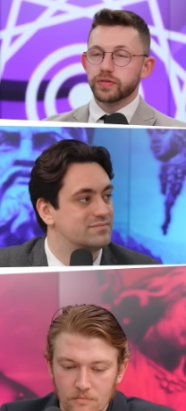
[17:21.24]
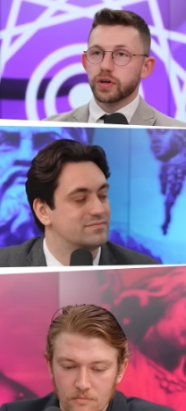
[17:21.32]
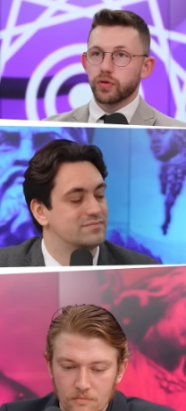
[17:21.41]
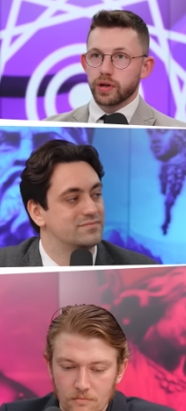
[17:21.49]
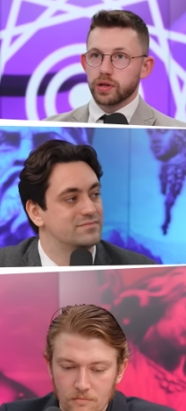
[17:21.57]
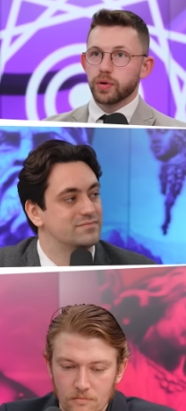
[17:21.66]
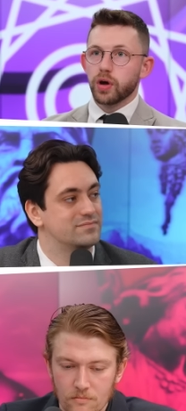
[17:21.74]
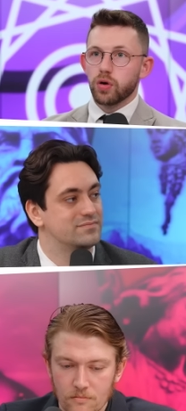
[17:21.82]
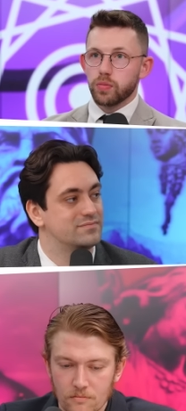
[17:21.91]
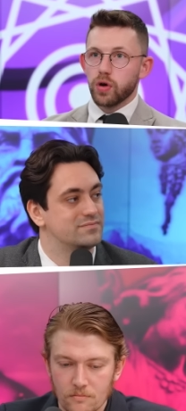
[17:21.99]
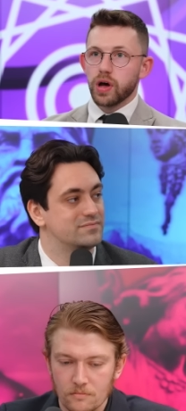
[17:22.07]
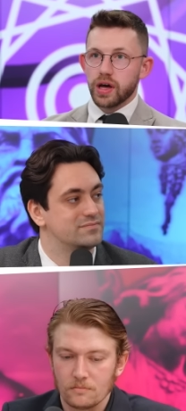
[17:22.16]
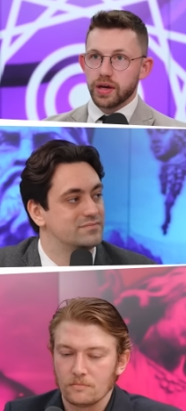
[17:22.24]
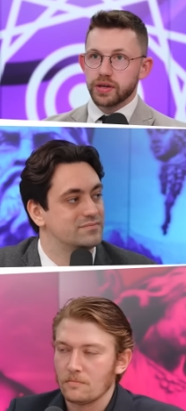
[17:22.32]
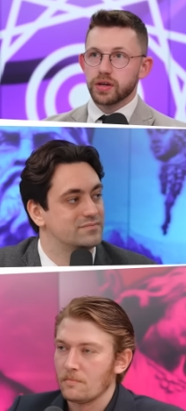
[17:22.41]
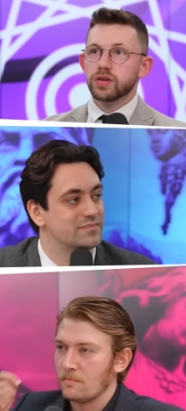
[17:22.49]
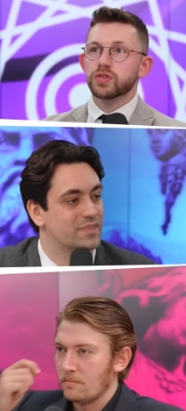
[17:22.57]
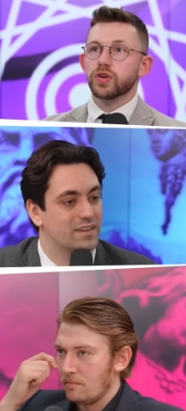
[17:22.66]
Speaker 1: incorrectly by Hope Not
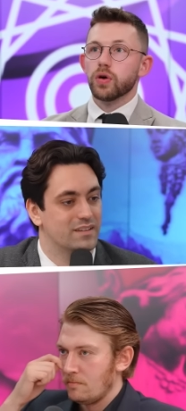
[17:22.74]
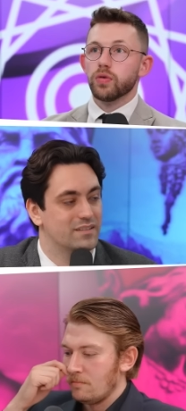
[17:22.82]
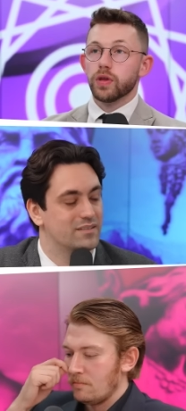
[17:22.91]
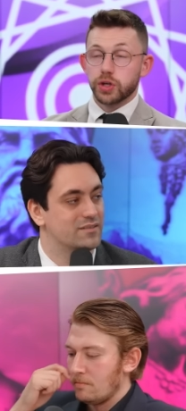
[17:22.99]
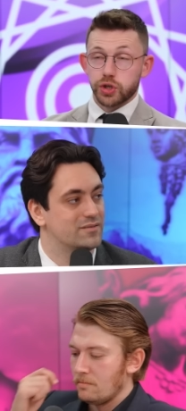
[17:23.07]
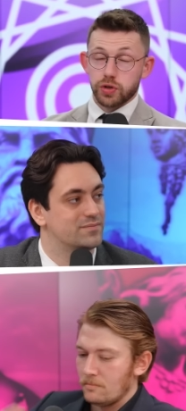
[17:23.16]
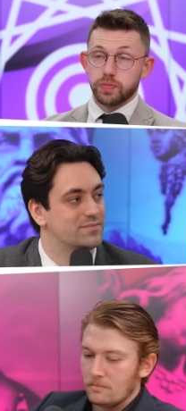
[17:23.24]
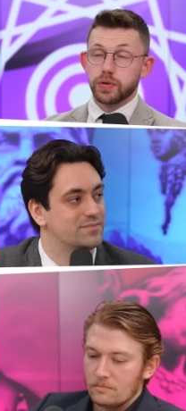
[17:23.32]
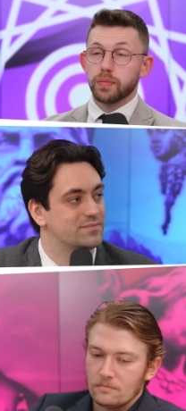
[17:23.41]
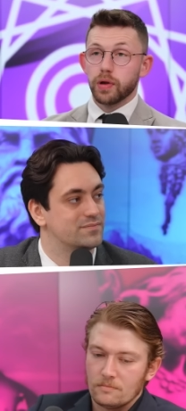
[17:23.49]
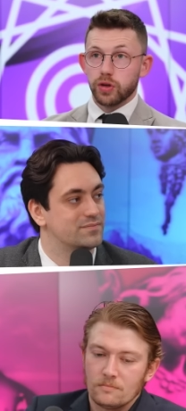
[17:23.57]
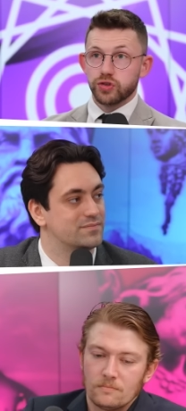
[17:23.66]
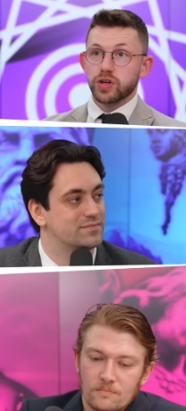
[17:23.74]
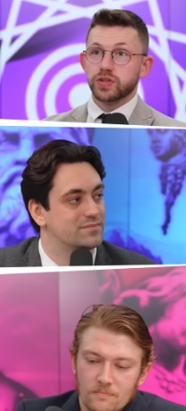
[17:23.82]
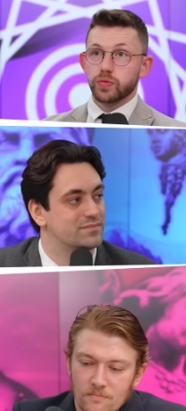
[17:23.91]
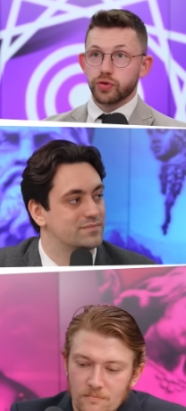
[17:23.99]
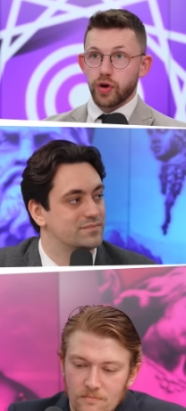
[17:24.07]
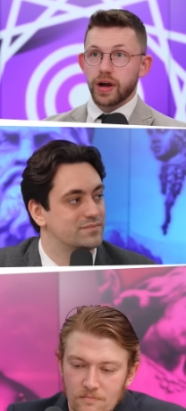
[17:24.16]
Hate, so they should be
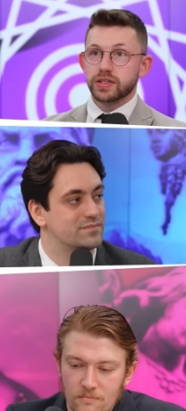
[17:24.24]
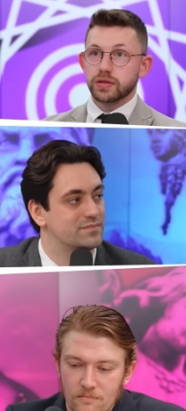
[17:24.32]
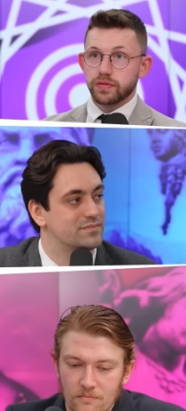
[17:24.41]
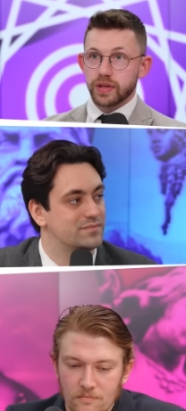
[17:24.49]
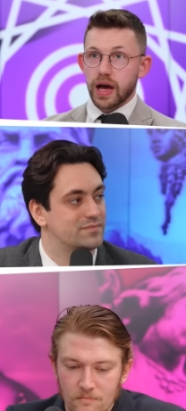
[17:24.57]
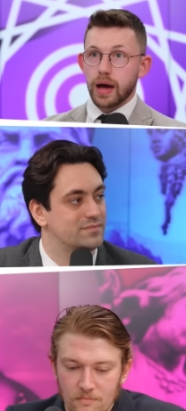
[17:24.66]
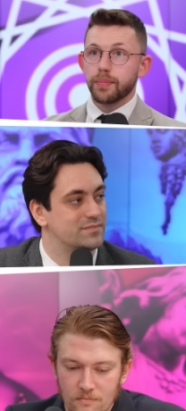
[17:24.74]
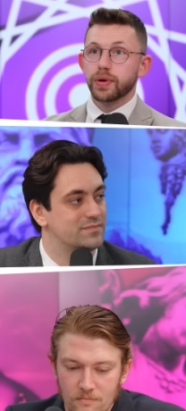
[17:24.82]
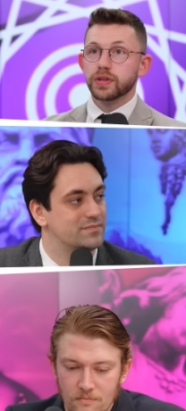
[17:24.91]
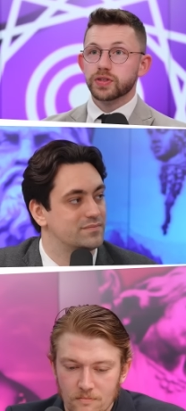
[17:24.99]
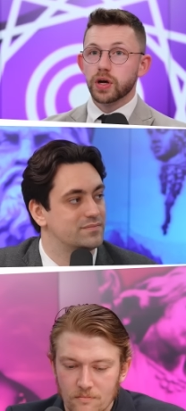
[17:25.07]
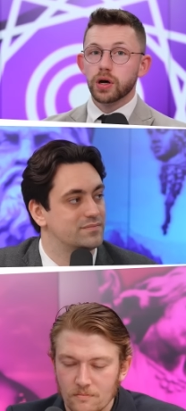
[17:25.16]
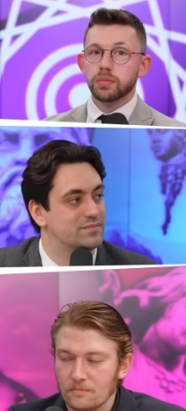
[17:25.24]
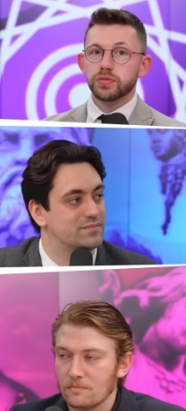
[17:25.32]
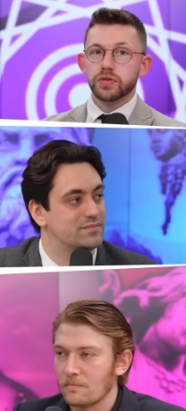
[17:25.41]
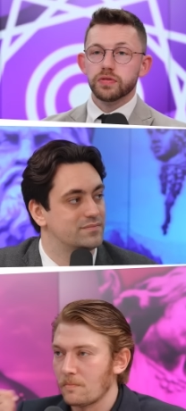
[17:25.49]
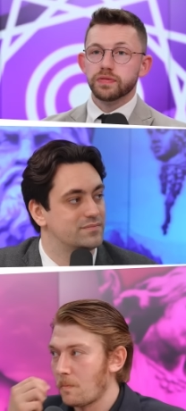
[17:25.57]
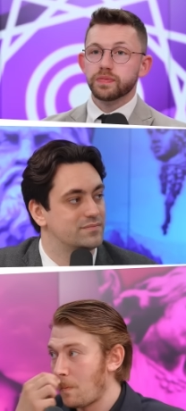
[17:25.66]
apologising, retracting for that. But in
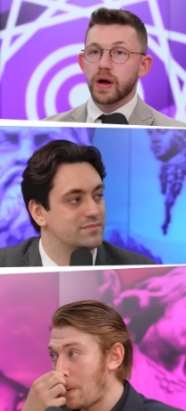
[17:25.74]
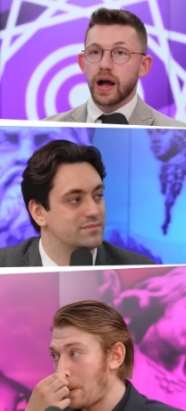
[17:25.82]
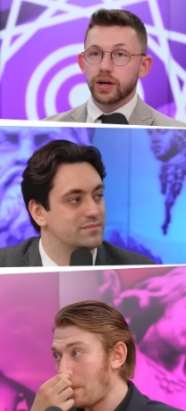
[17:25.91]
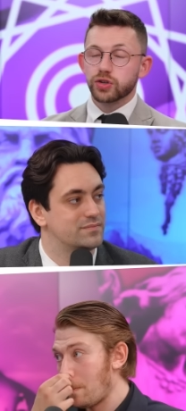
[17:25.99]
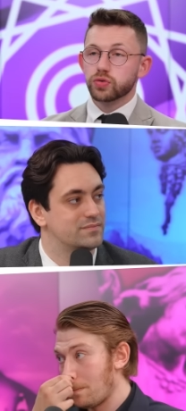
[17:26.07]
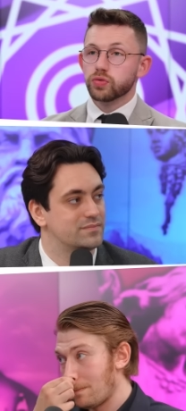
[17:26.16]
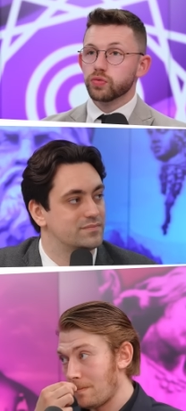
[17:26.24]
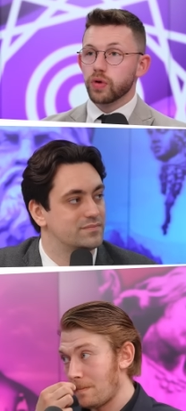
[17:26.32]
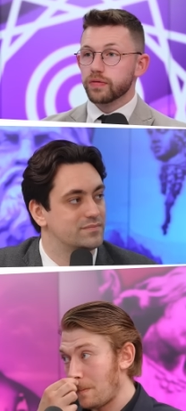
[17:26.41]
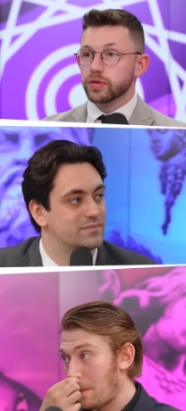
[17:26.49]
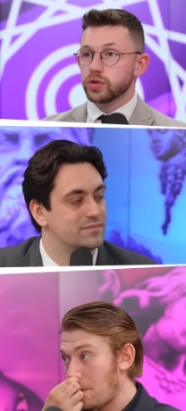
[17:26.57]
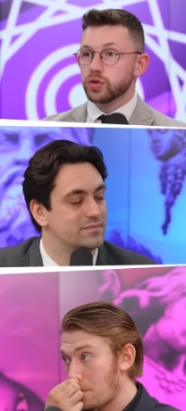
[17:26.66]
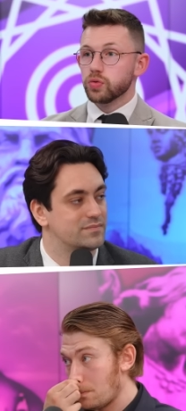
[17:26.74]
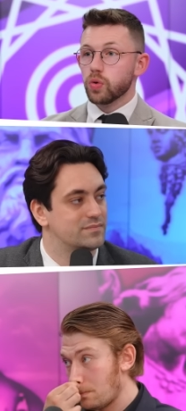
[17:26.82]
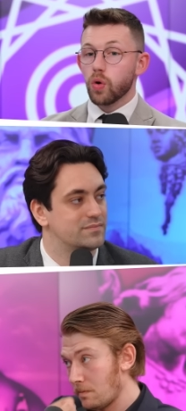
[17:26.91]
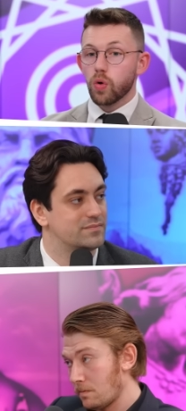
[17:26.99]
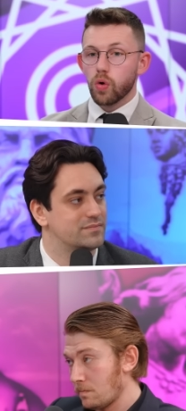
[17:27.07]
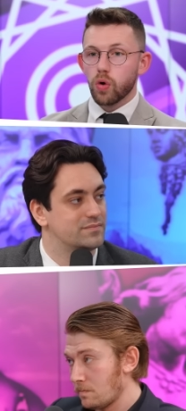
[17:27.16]
terms of actual revenue
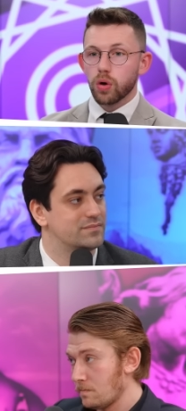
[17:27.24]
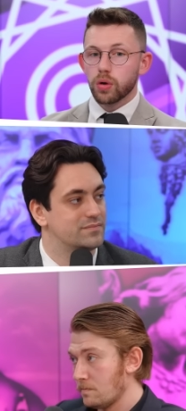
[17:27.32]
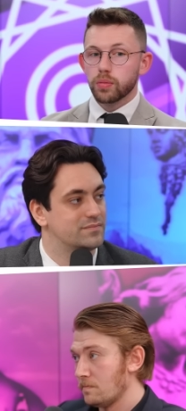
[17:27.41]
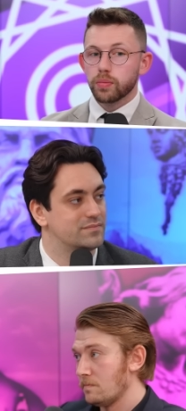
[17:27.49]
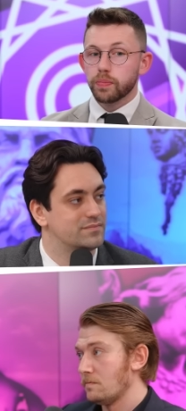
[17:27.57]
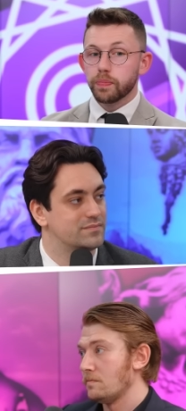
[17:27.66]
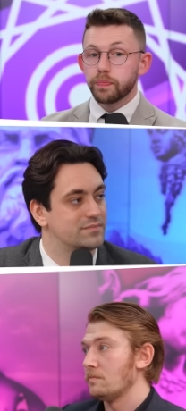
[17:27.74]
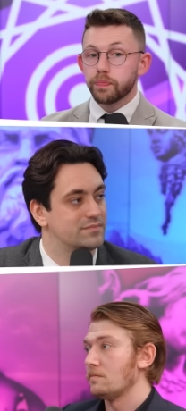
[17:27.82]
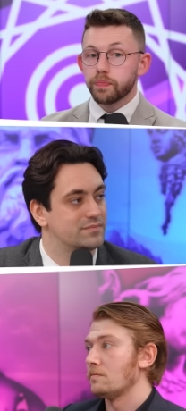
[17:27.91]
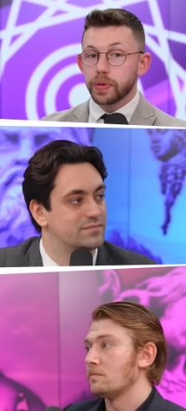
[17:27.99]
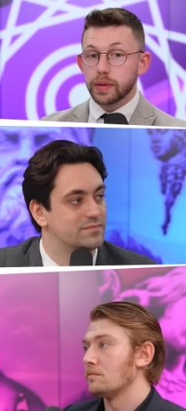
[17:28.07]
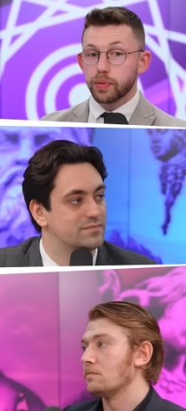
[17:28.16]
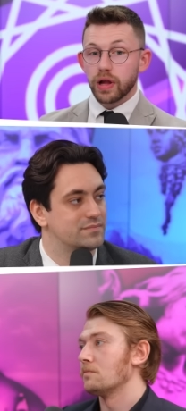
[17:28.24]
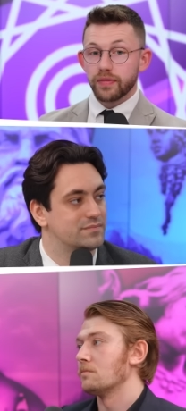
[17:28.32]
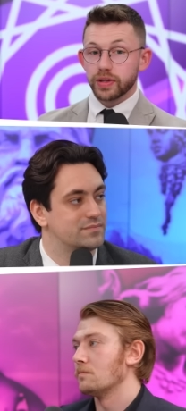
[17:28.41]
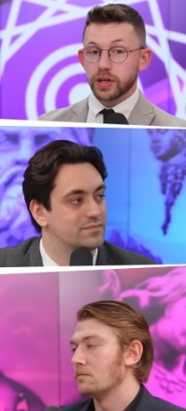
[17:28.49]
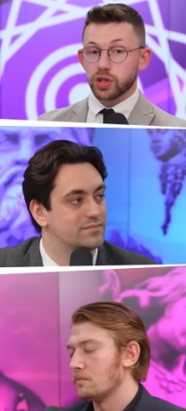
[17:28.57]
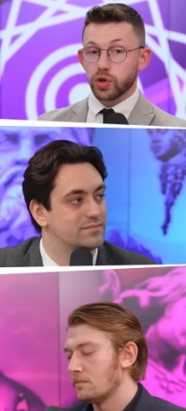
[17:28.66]
or people
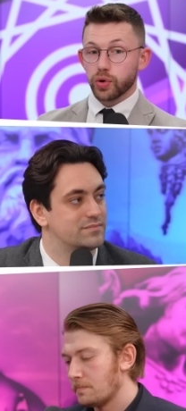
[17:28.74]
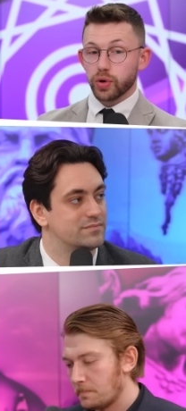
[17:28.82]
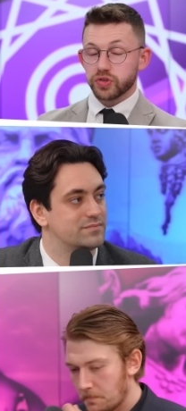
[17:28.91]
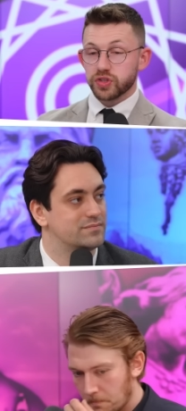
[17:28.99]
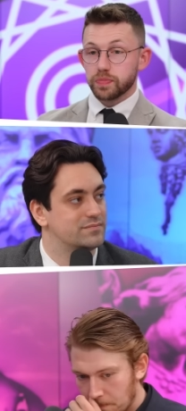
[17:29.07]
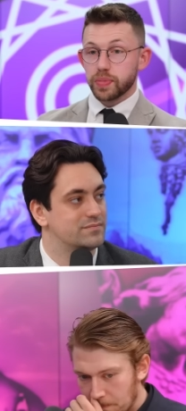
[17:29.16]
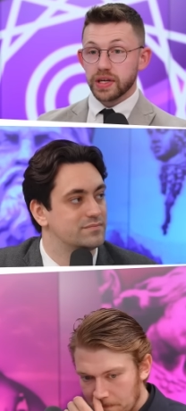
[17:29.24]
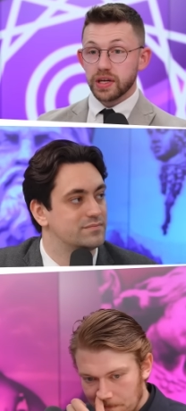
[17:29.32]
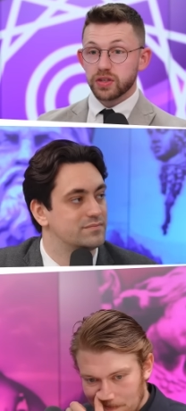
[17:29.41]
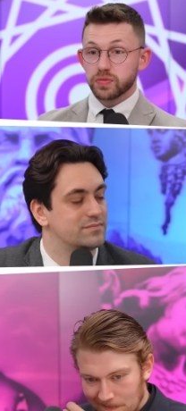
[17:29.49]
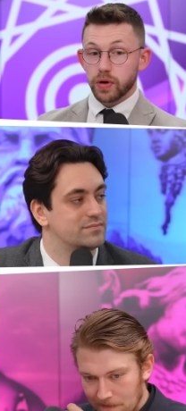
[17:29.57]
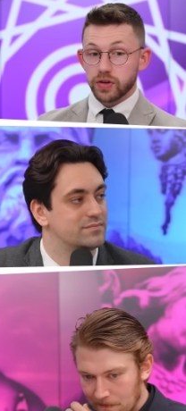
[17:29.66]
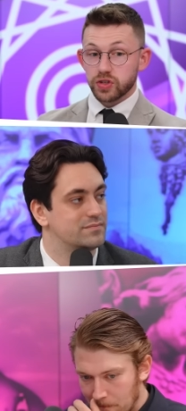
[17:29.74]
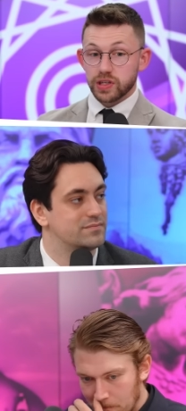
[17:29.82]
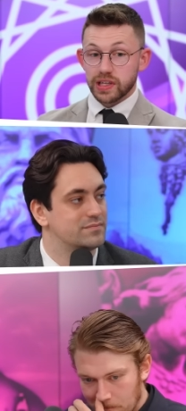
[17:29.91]
having their curiosity piqued by just